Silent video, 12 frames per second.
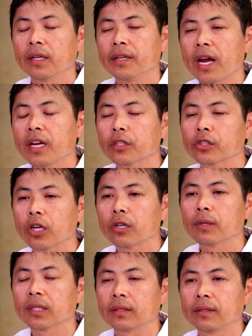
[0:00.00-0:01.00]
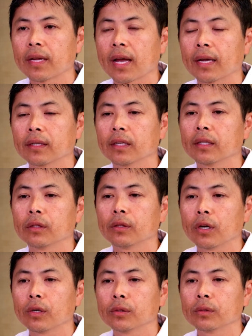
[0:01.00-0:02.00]
The data show is that
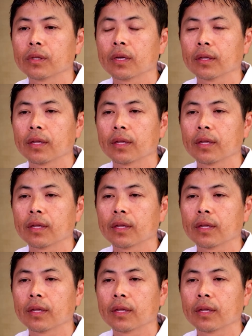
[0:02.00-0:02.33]
those